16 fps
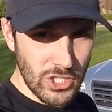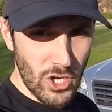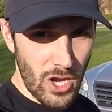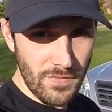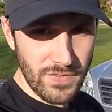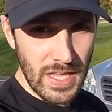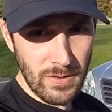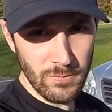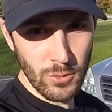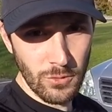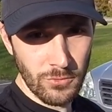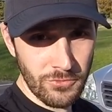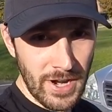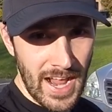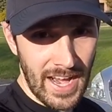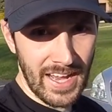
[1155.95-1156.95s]
off that
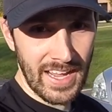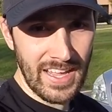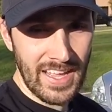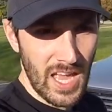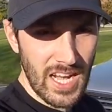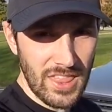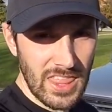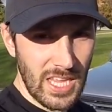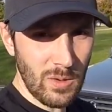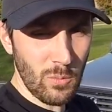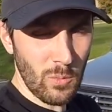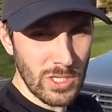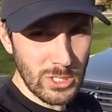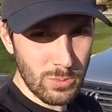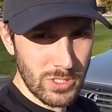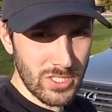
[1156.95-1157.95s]
roof rack. And I think
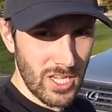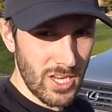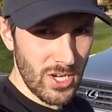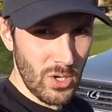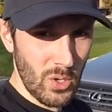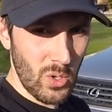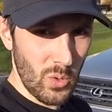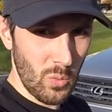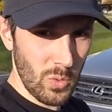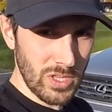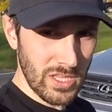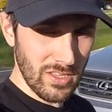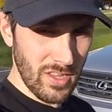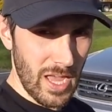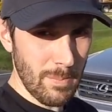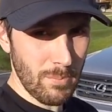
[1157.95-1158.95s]
once we're done with the
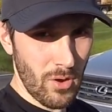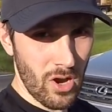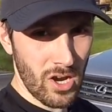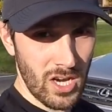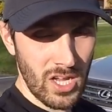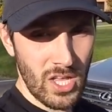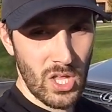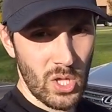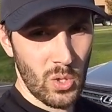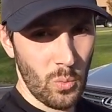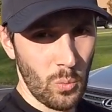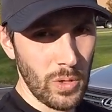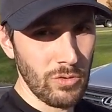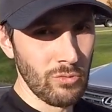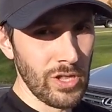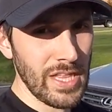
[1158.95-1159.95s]
light bar,
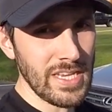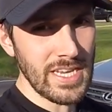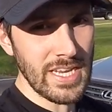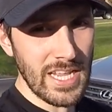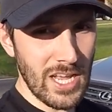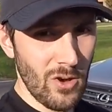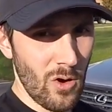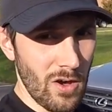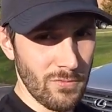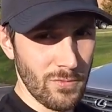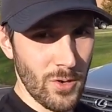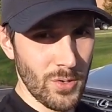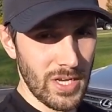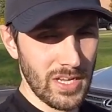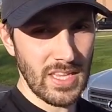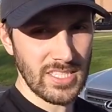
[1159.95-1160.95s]
we really need to go
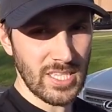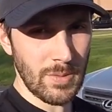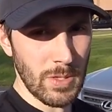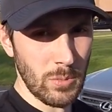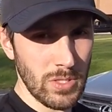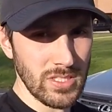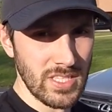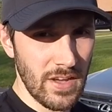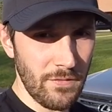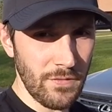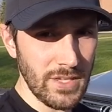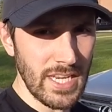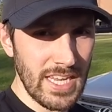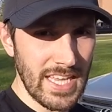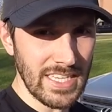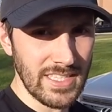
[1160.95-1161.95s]
off-roading. That's something we definitely
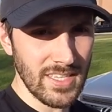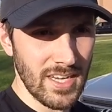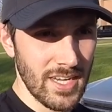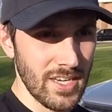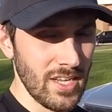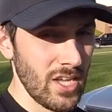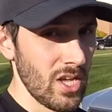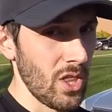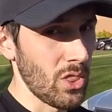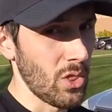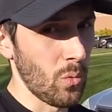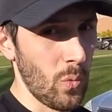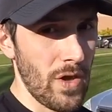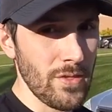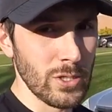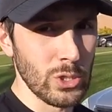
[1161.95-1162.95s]
need to get done. The
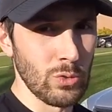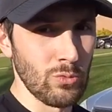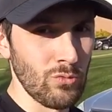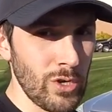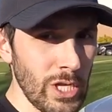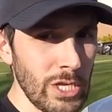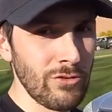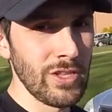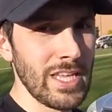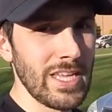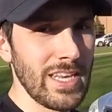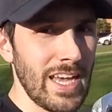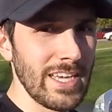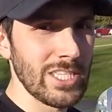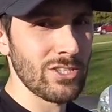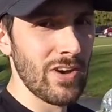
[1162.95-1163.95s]
weather is really, really
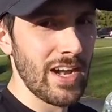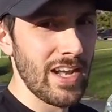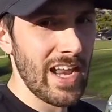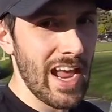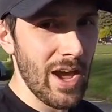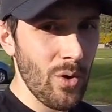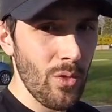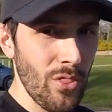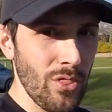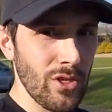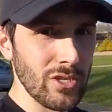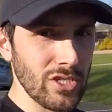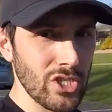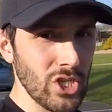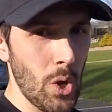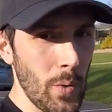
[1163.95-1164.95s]
nice right now.
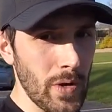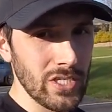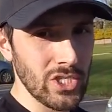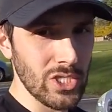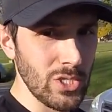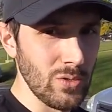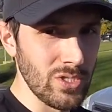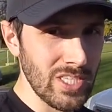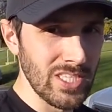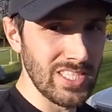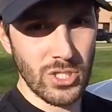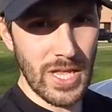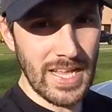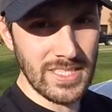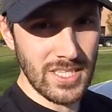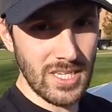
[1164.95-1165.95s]
There's no excuses. So
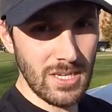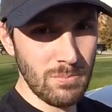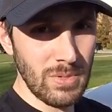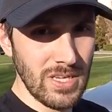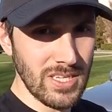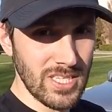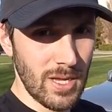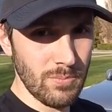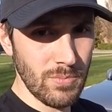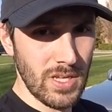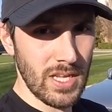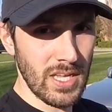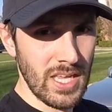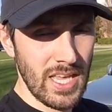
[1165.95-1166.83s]
that's gonna be something